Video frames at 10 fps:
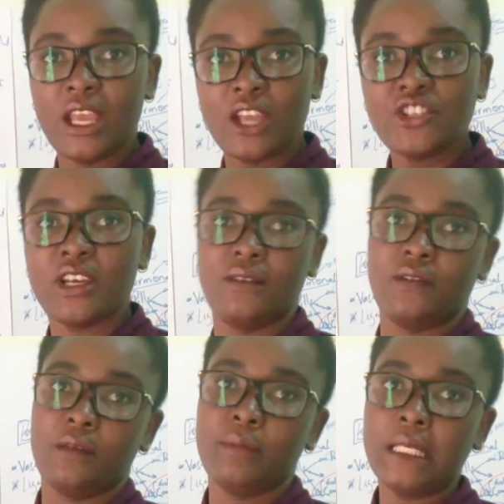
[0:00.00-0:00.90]

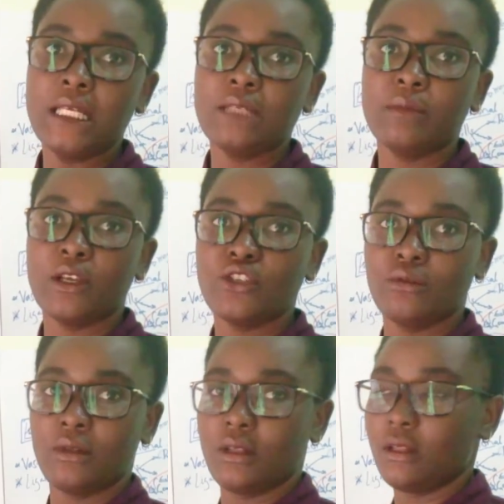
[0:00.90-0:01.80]
HIV. Please make
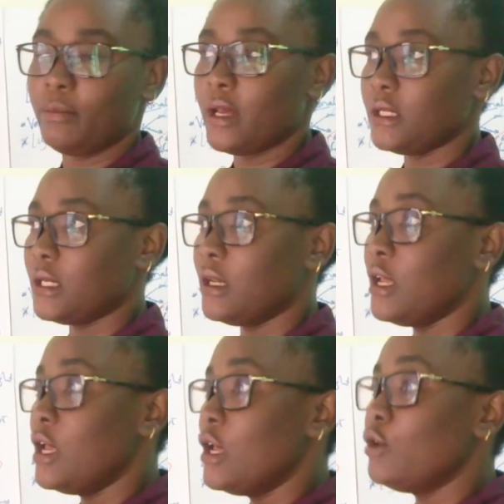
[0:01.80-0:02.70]
sure that the person
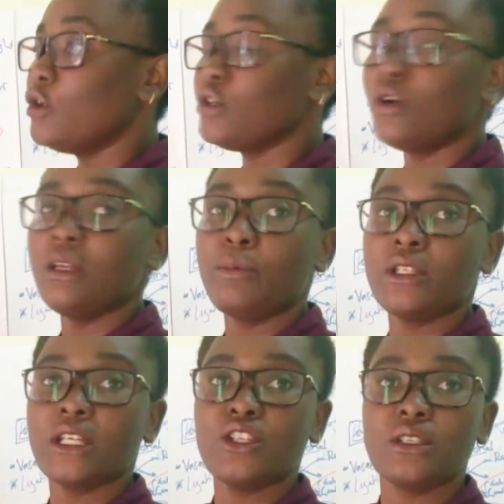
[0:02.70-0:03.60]
don't only
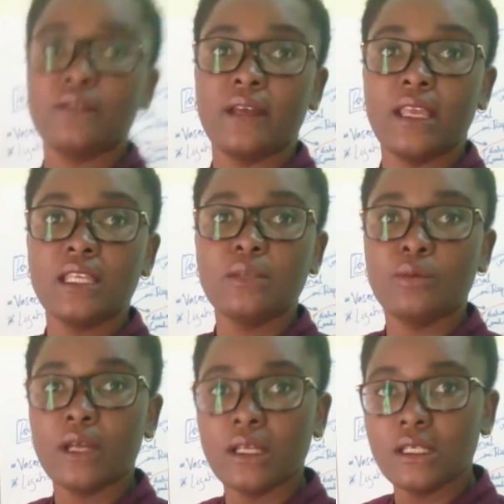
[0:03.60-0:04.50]
protect yourself
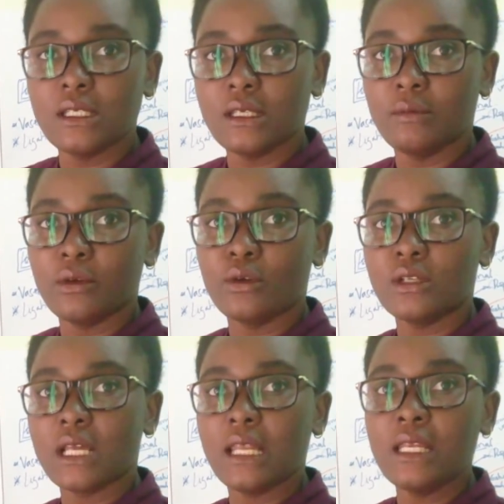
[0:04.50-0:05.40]
against pregnancy
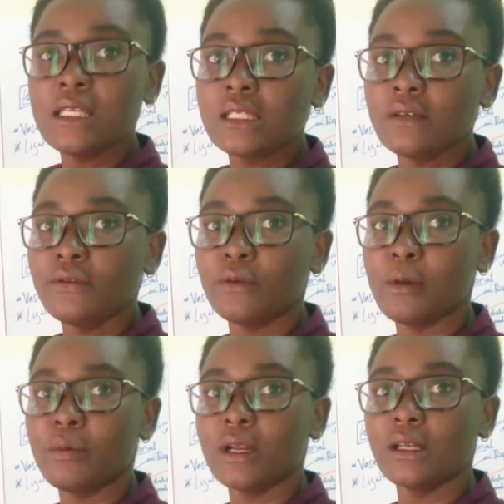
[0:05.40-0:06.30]
because at least
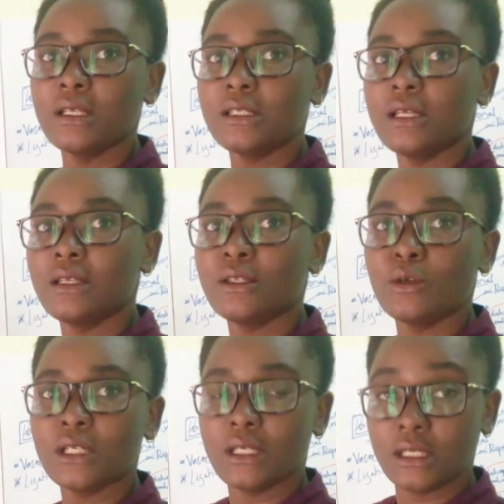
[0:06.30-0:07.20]
for pregnancy it's
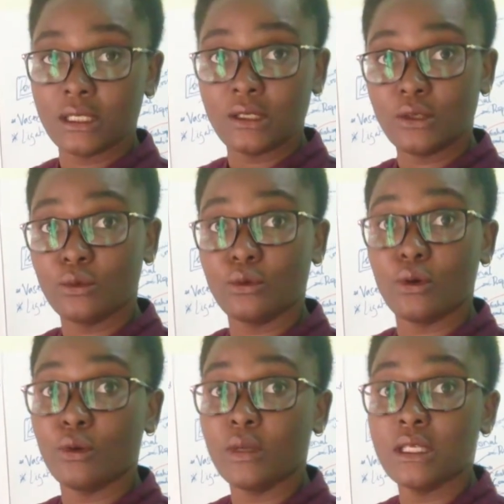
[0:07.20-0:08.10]
not a disease. You could
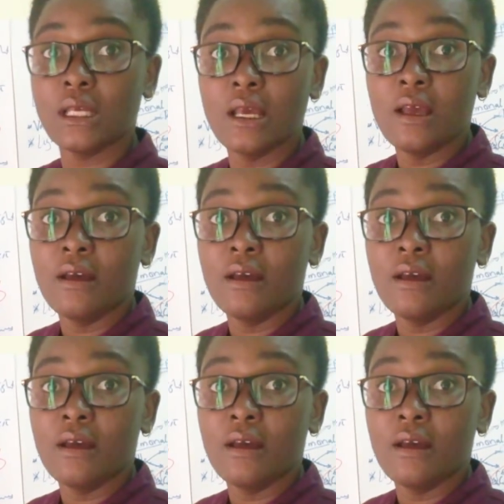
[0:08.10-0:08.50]
always